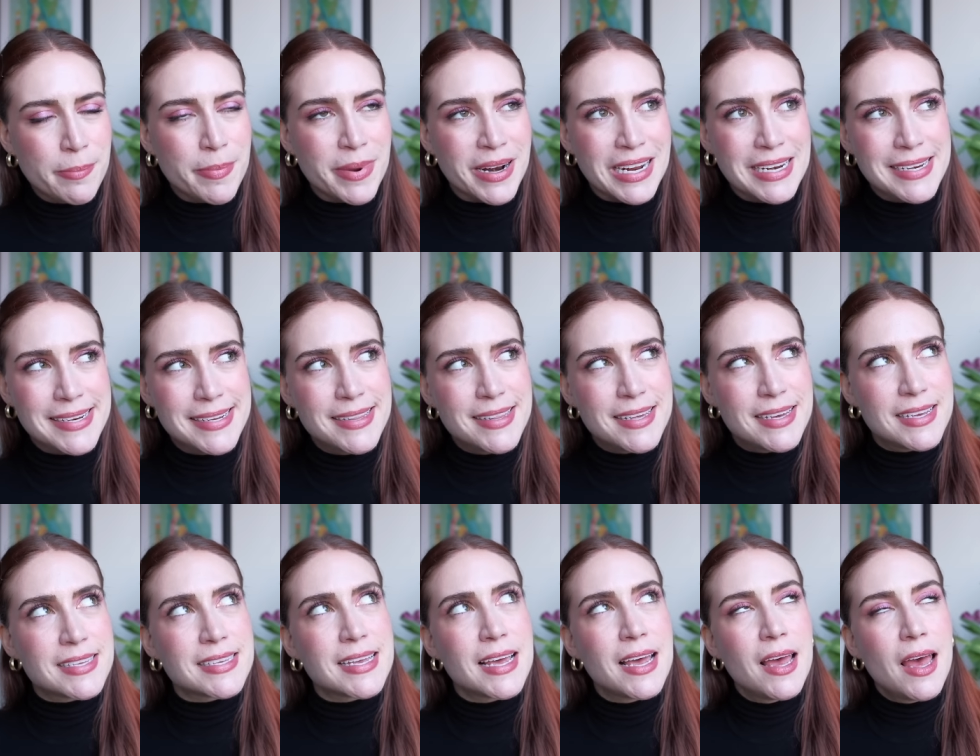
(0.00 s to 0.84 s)
But I did
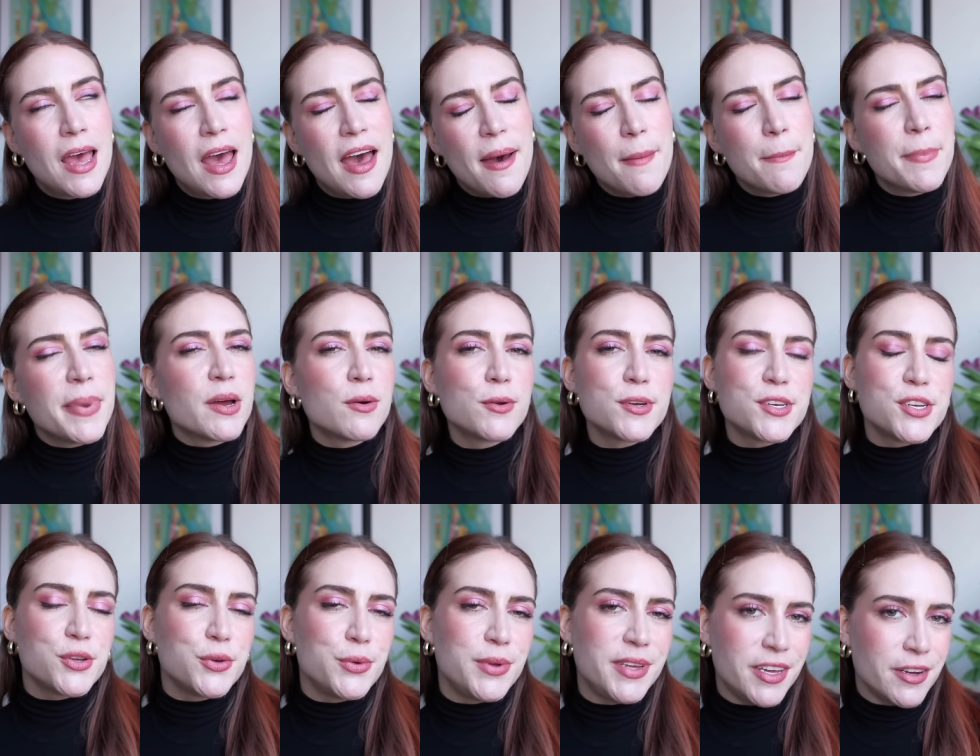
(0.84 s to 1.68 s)
this about
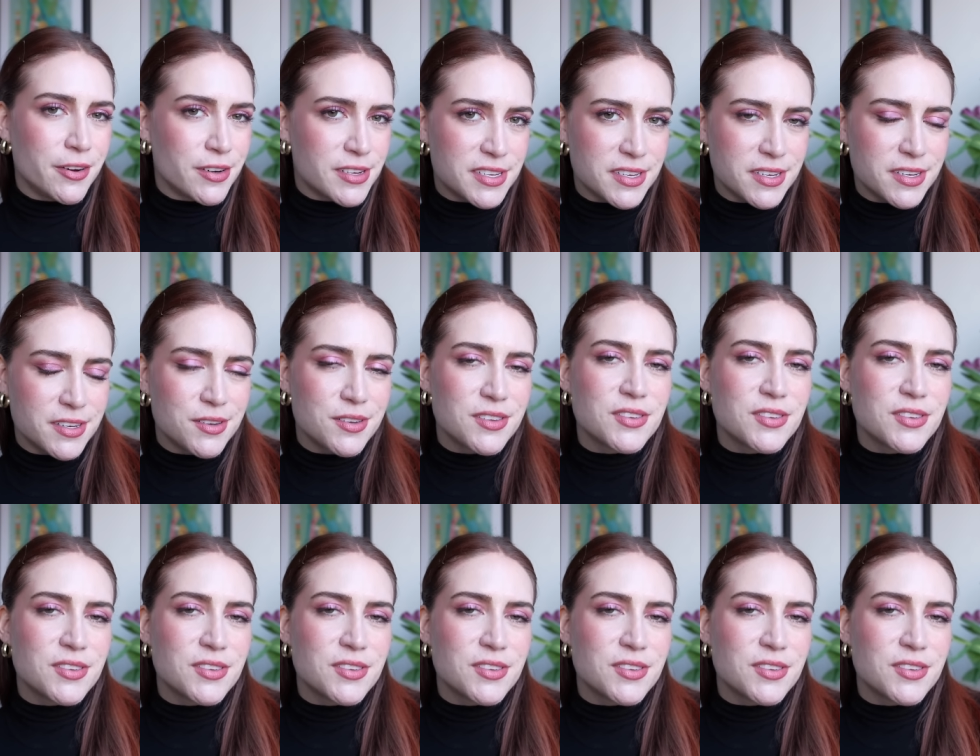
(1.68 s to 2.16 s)
two years ago.